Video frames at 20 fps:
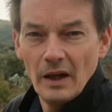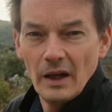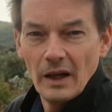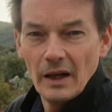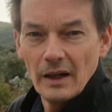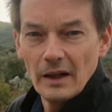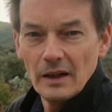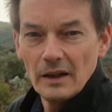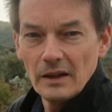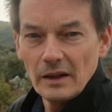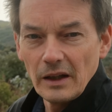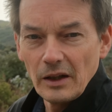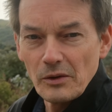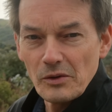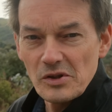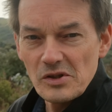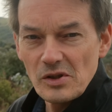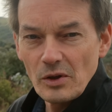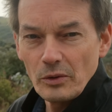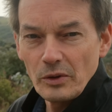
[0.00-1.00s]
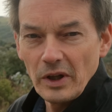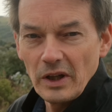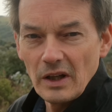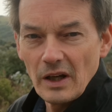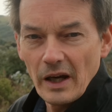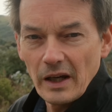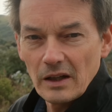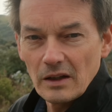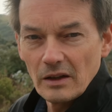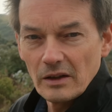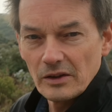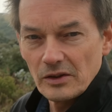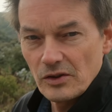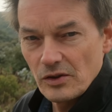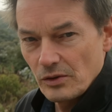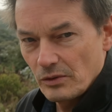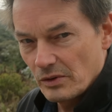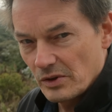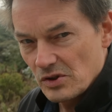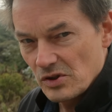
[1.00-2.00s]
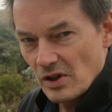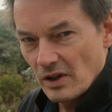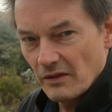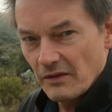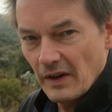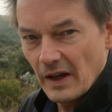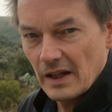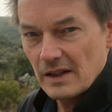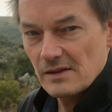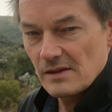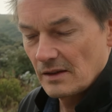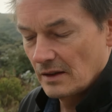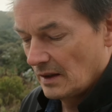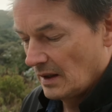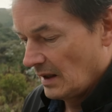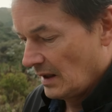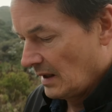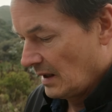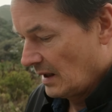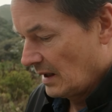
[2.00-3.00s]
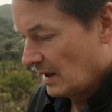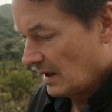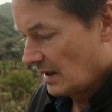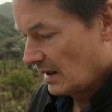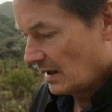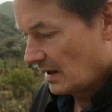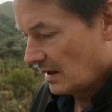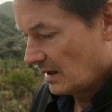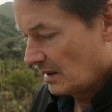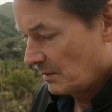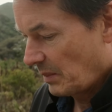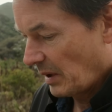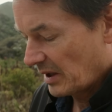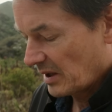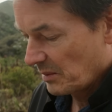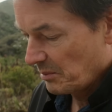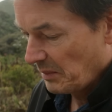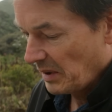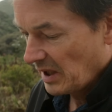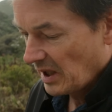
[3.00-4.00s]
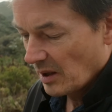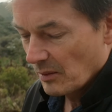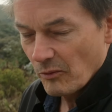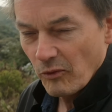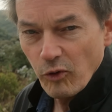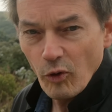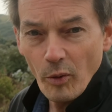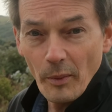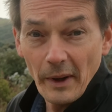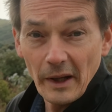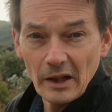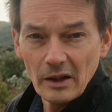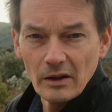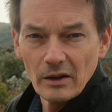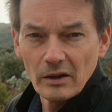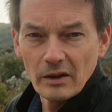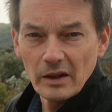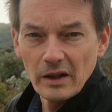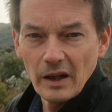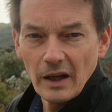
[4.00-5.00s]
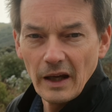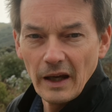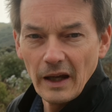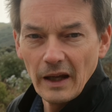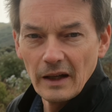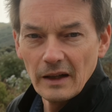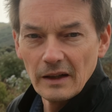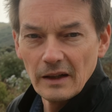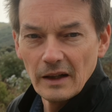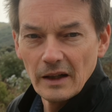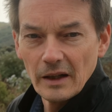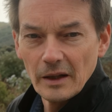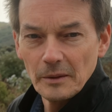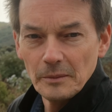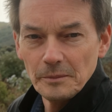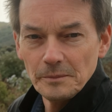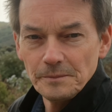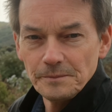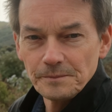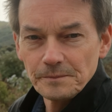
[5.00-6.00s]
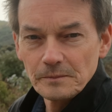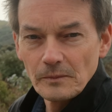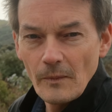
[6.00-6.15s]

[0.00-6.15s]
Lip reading: Sony, Nikon to a GFX, about the medium format look, and